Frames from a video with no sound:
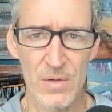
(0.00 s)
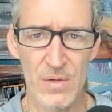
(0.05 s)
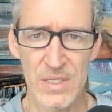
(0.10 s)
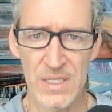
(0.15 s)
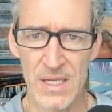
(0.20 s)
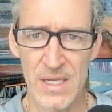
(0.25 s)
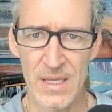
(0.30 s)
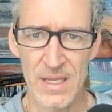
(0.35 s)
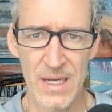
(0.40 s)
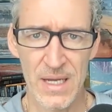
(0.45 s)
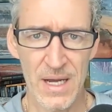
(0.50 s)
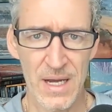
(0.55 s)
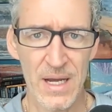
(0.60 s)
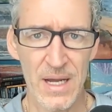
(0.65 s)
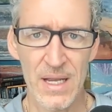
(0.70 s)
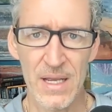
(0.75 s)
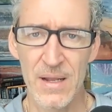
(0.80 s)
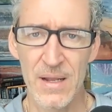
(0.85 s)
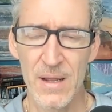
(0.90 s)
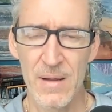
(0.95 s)
low and selling
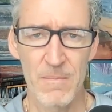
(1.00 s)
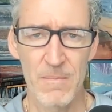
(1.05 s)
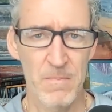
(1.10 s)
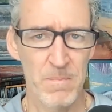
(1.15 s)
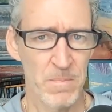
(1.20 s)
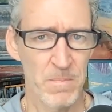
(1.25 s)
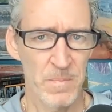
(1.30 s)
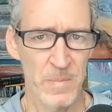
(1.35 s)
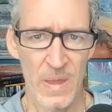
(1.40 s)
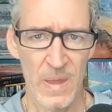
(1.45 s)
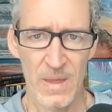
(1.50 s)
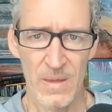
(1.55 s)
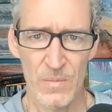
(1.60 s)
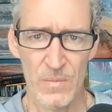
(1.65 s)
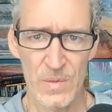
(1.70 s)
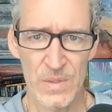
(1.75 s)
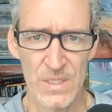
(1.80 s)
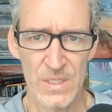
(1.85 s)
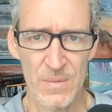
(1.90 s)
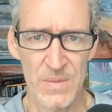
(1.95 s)
high.
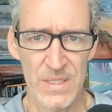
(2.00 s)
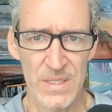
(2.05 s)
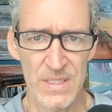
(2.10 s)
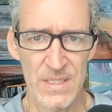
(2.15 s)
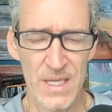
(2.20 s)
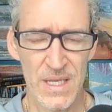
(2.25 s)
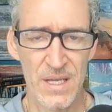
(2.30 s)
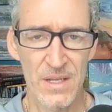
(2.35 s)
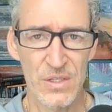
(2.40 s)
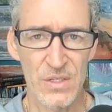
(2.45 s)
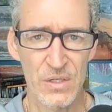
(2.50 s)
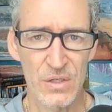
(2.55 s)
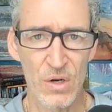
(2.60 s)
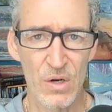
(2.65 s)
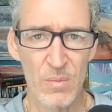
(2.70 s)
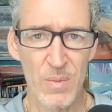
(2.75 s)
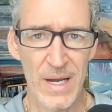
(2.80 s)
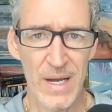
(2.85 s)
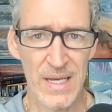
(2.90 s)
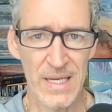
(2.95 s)
When something sells, you
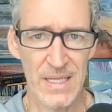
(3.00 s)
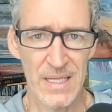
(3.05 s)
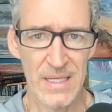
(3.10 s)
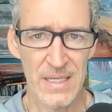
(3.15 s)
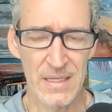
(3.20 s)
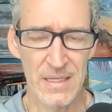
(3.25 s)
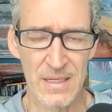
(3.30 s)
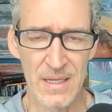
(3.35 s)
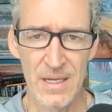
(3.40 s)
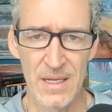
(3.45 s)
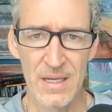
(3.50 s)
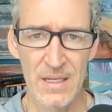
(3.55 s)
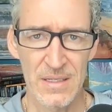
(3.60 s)
go buy it again.